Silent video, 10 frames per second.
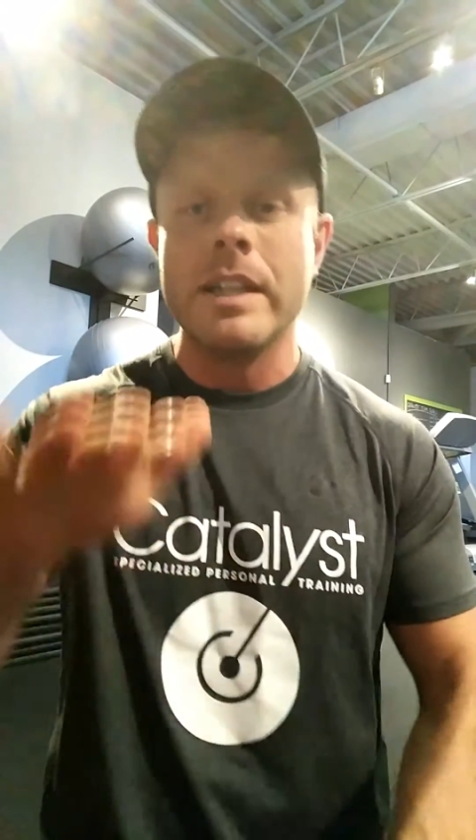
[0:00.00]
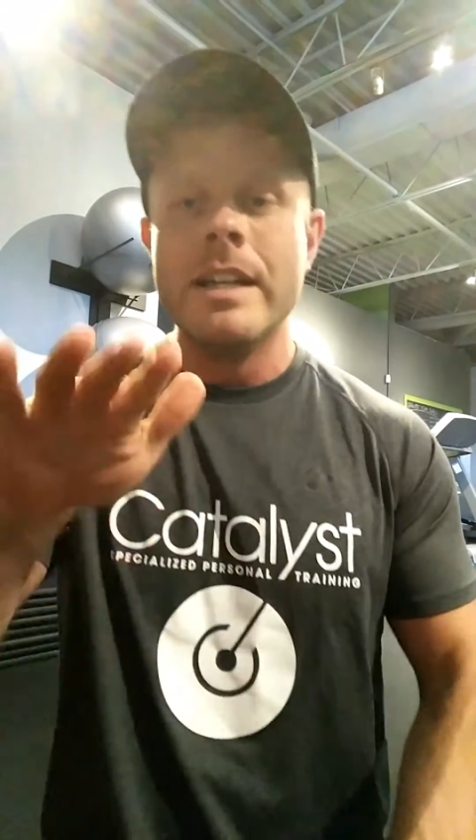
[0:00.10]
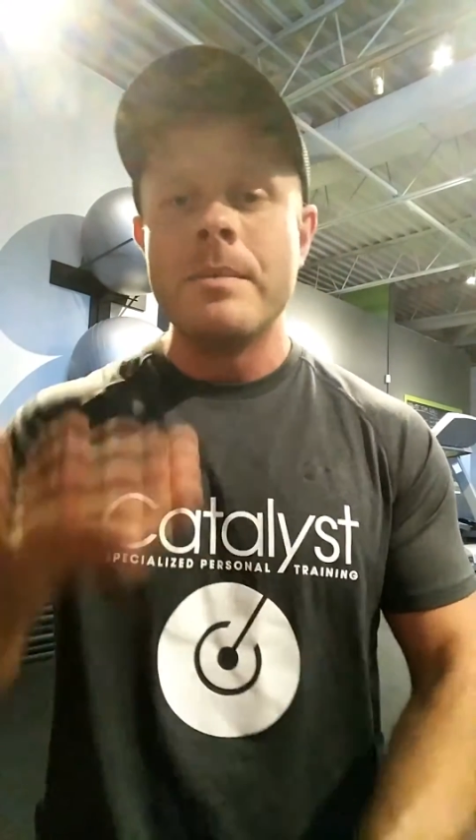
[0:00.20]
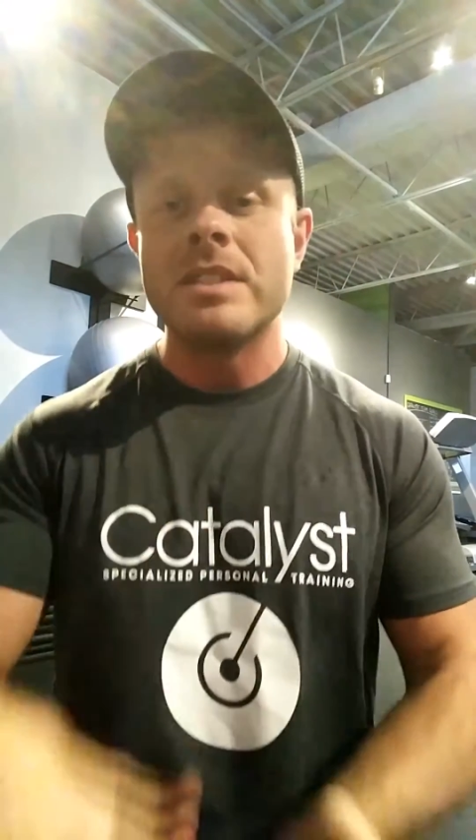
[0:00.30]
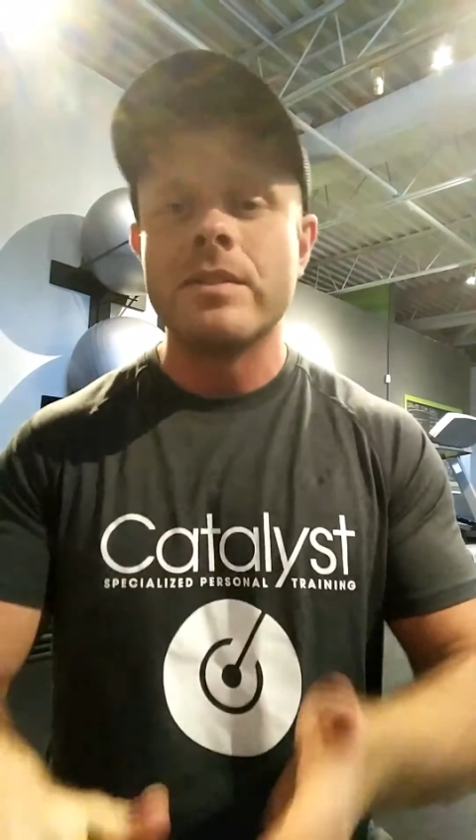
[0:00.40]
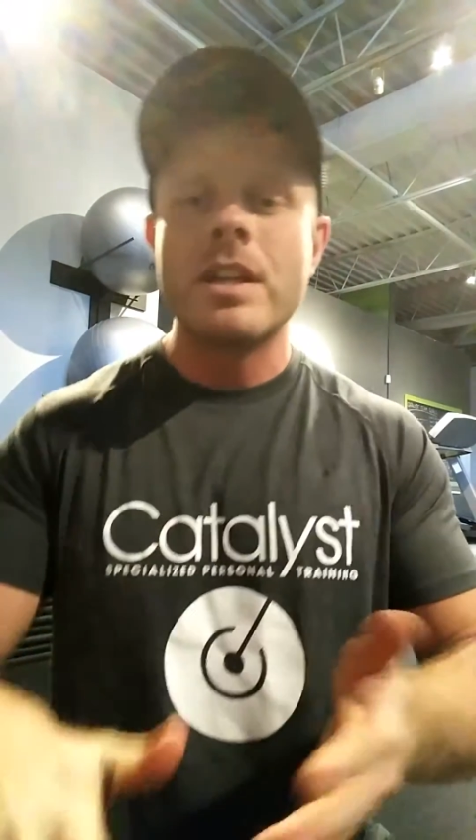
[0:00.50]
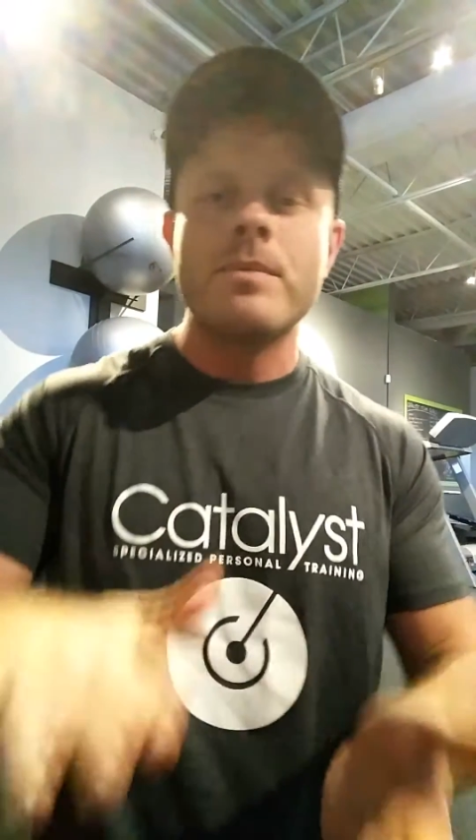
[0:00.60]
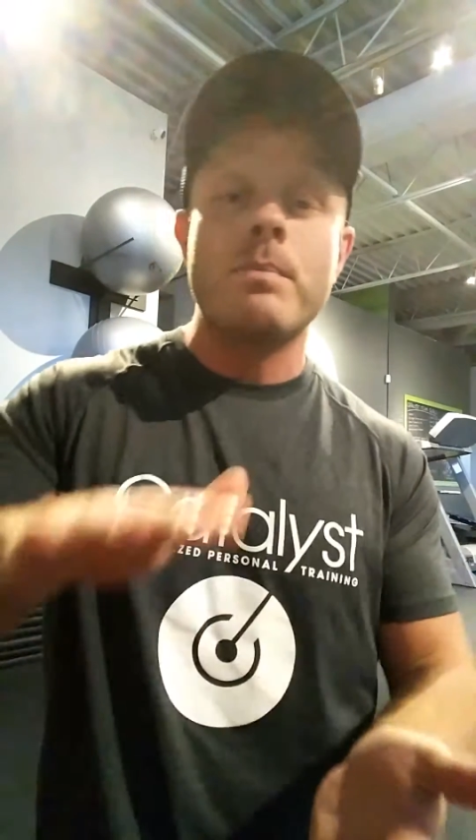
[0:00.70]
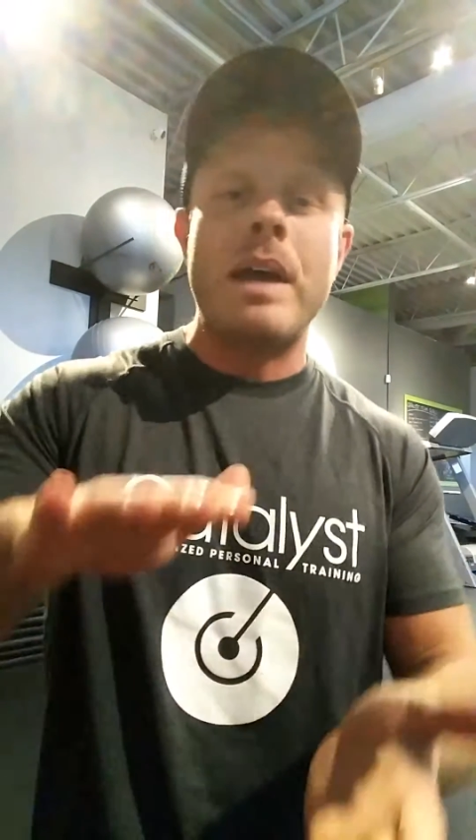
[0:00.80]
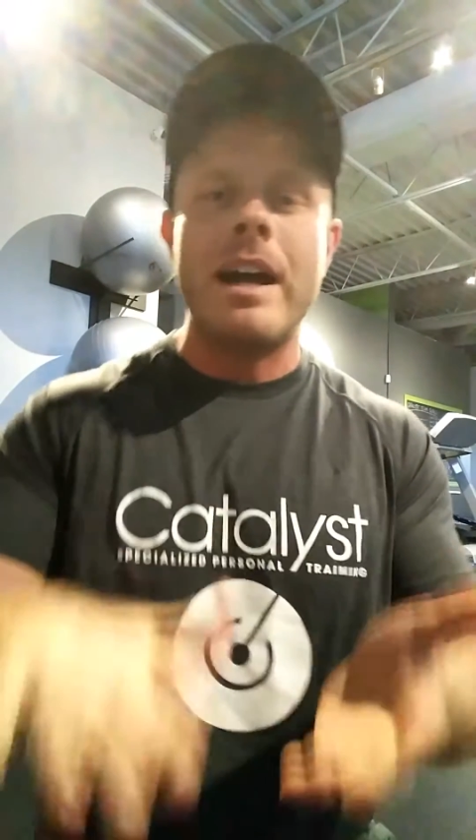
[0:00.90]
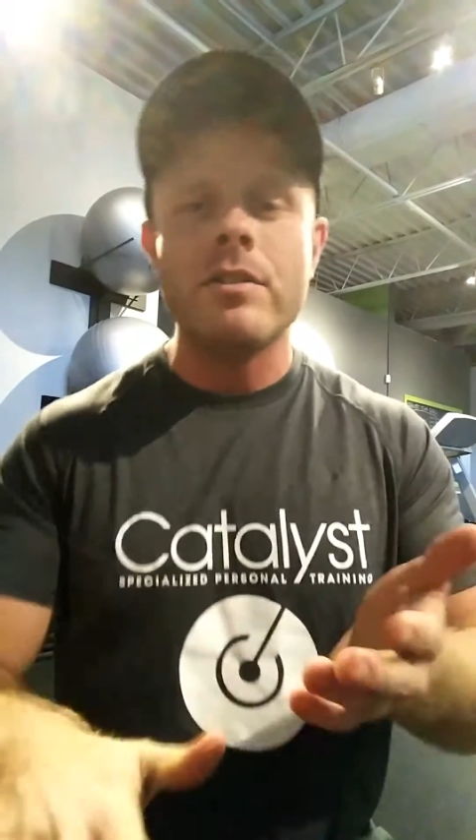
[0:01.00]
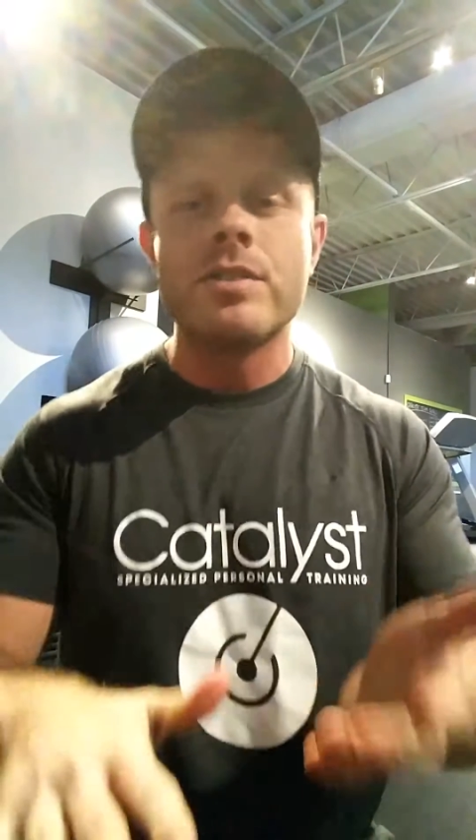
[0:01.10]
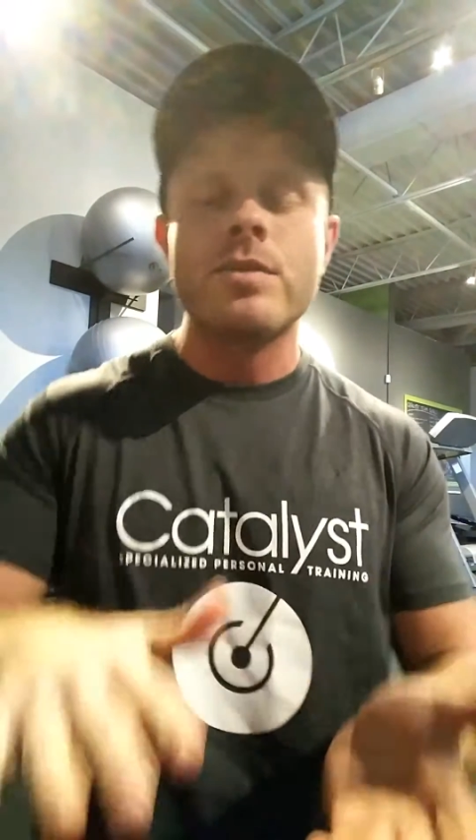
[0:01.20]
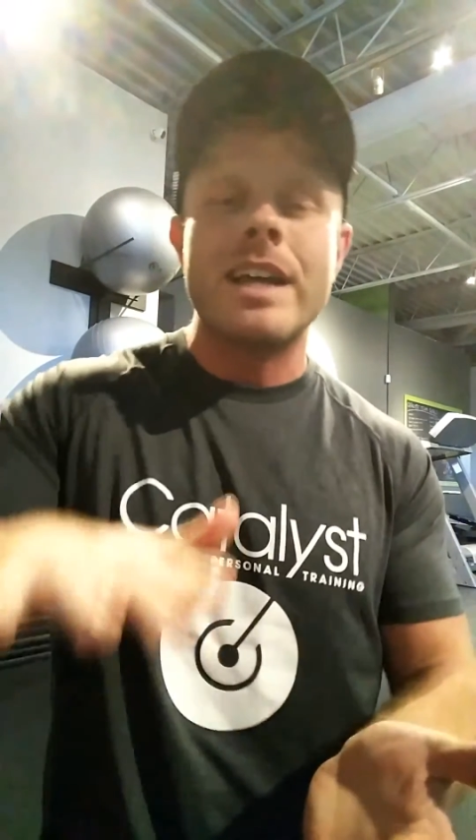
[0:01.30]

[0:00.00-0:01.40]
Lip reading: Because every time you pound through that